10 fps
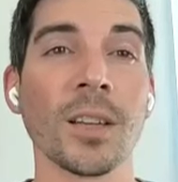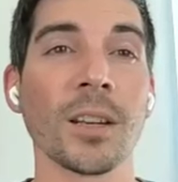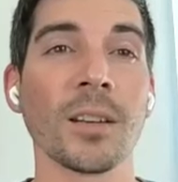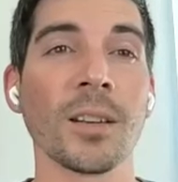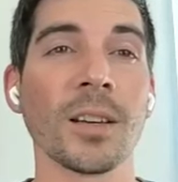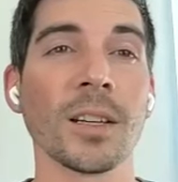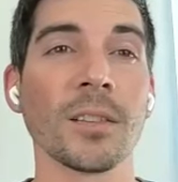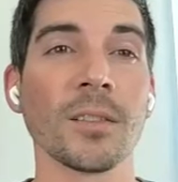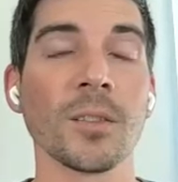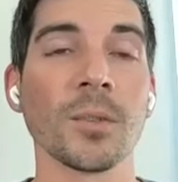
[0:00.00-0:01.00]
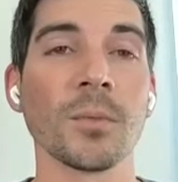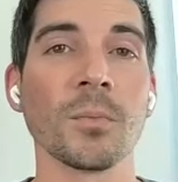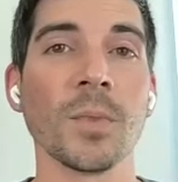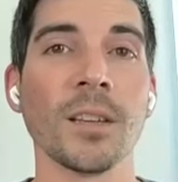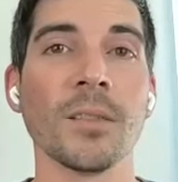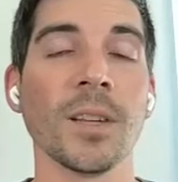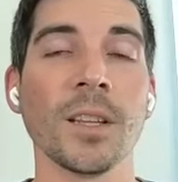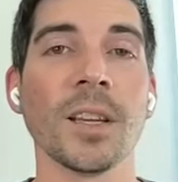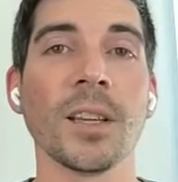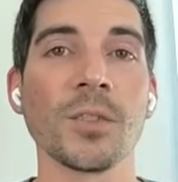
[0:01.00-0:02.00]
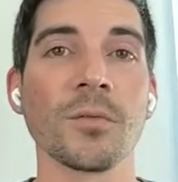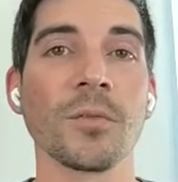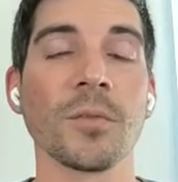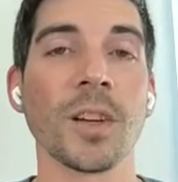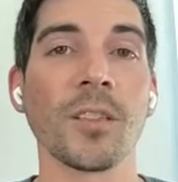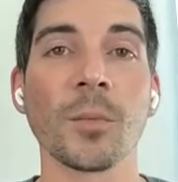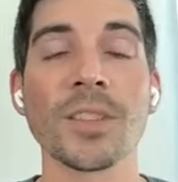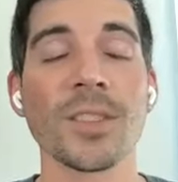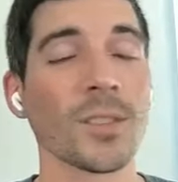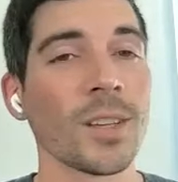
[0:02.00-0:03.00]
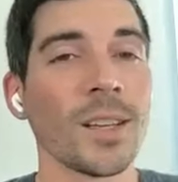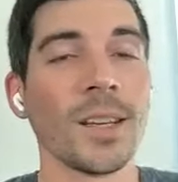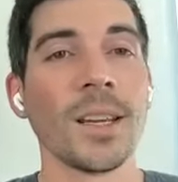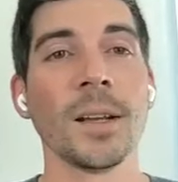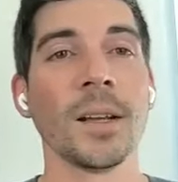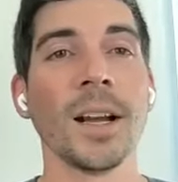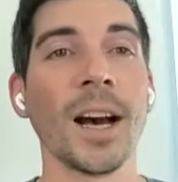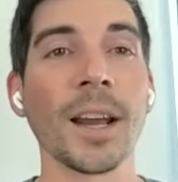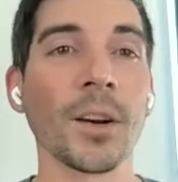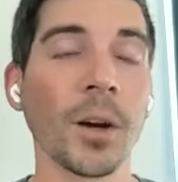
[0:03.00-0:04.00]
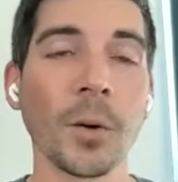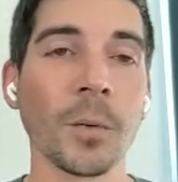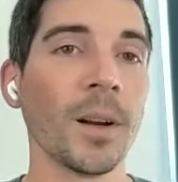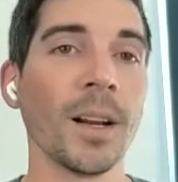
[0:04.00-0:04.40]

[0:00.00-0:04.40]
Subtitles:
than in the hands of governments? I don't know.